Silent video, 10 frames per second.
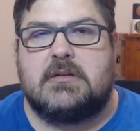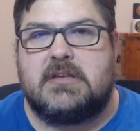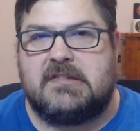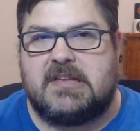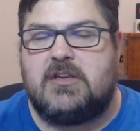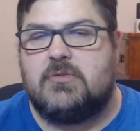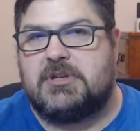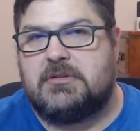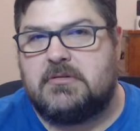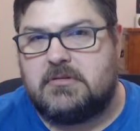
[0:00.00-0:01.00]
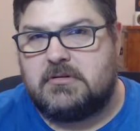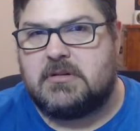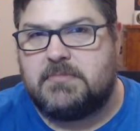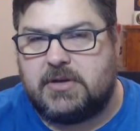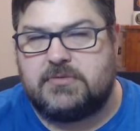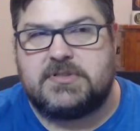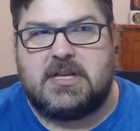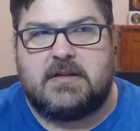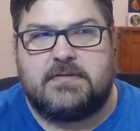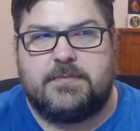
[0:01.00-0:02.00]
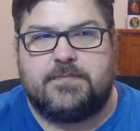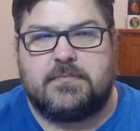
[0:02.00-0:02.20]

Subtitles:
is a human composed of.